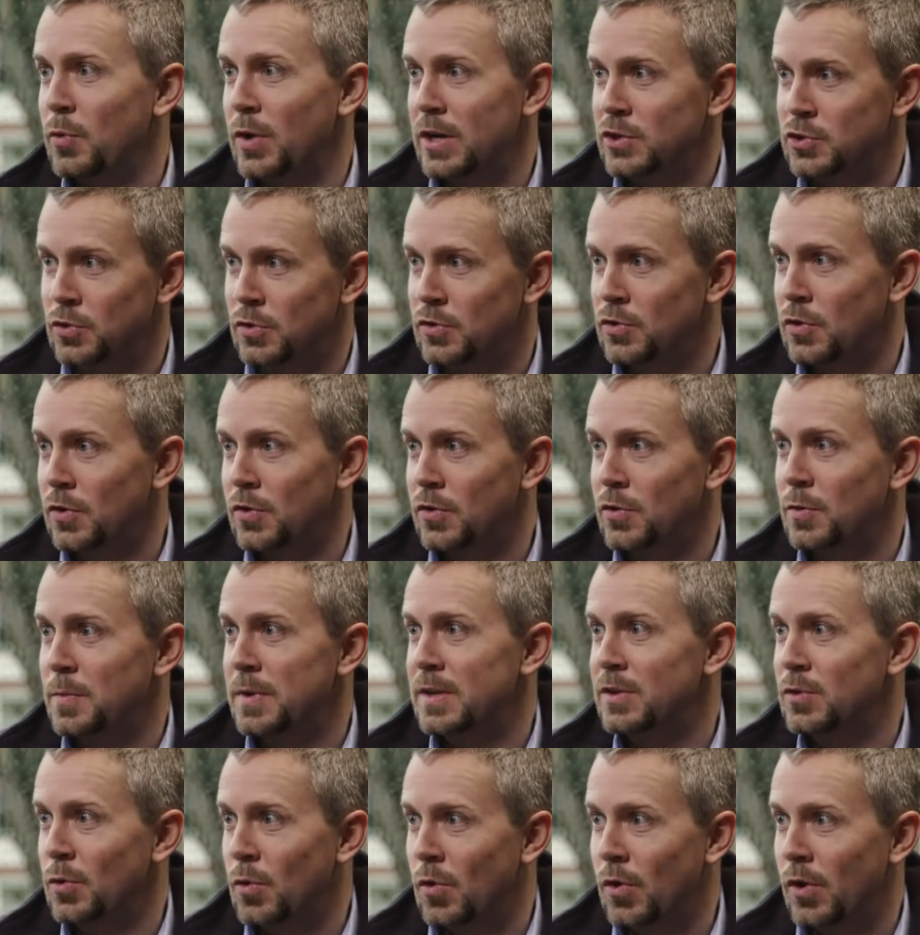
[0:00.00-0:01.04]
pressure turned them
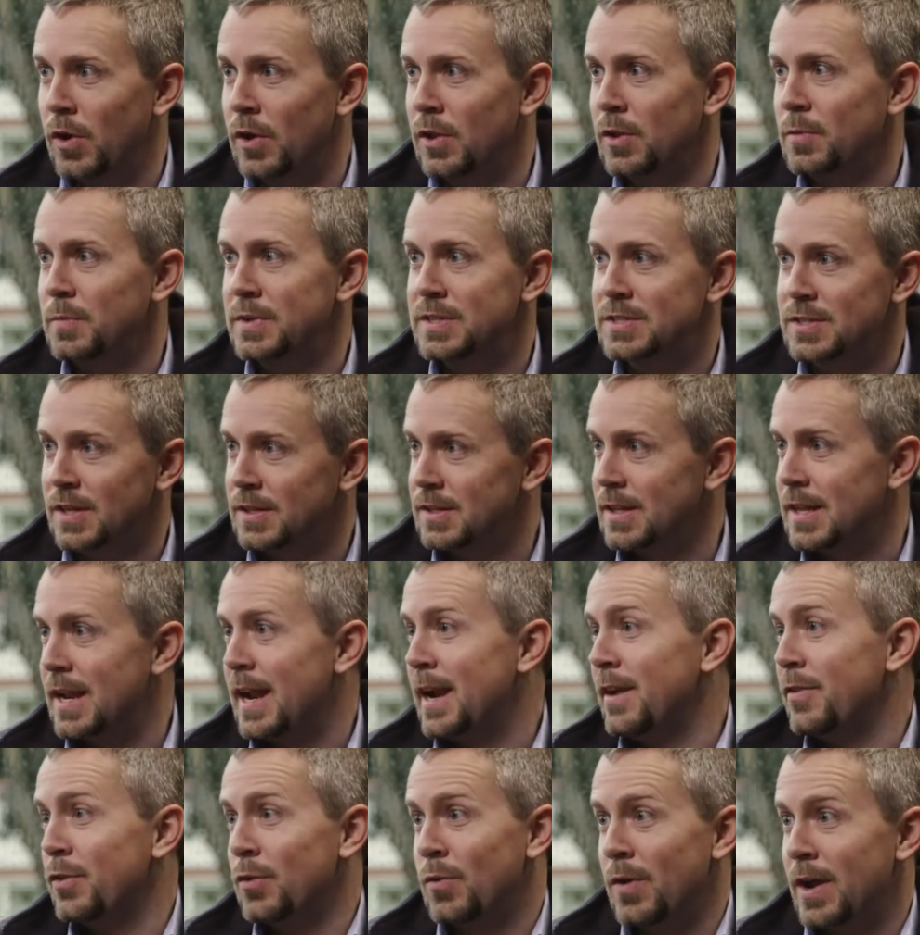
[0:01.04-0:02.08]
into oil, and we sucked it
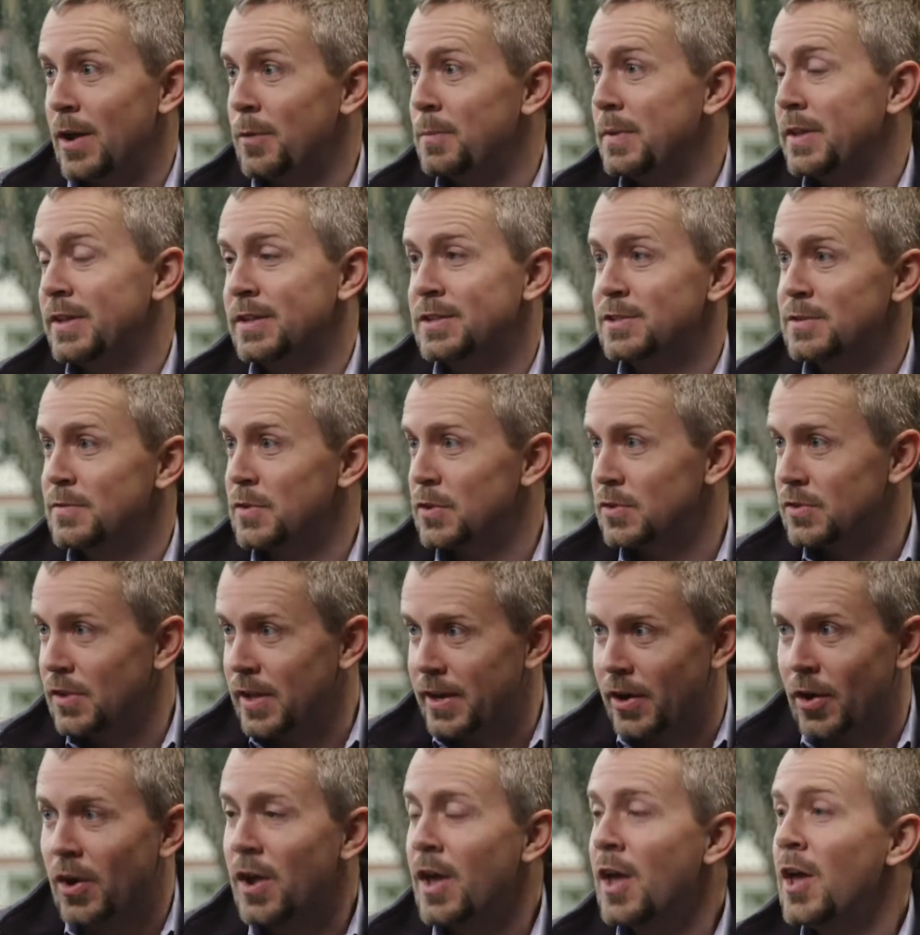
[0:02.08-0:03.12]
out of the ground millions of years
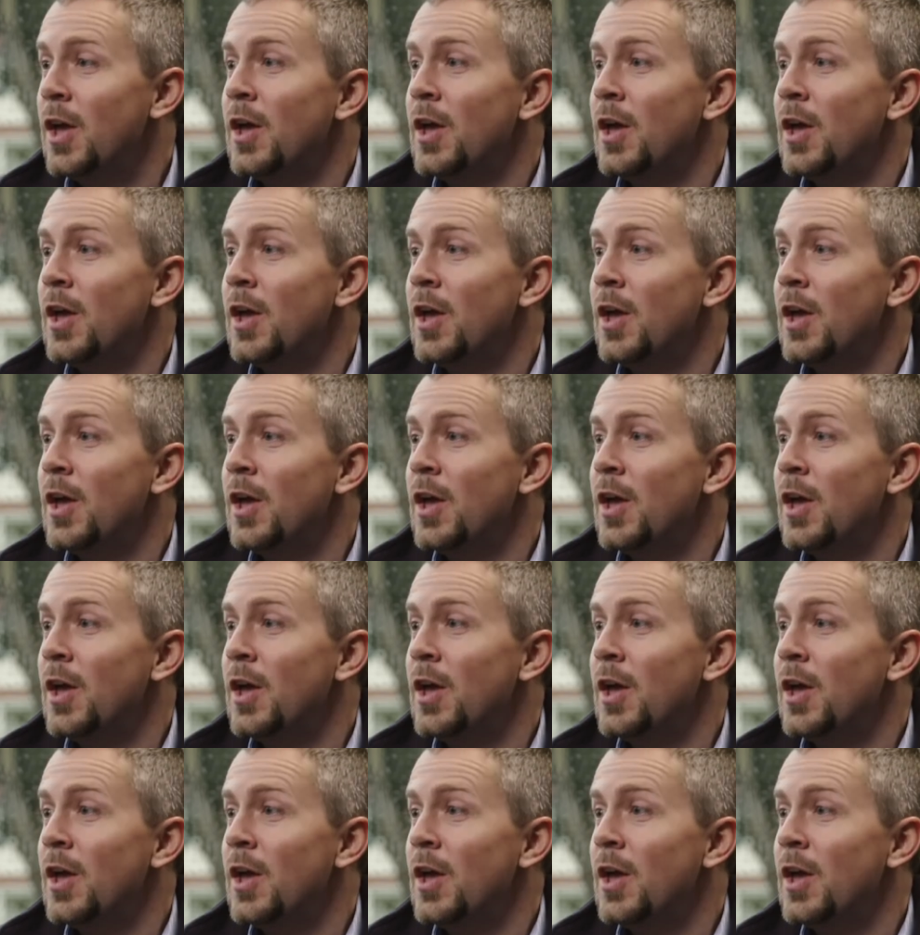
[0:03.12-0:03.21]
later.